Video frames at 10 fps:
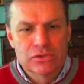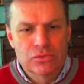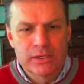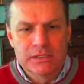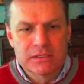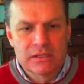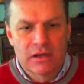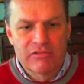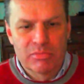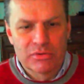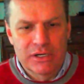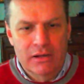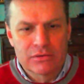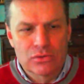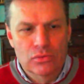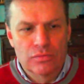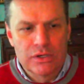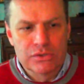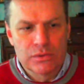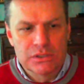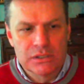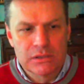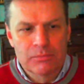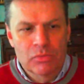tweets that I've put out or retweeted.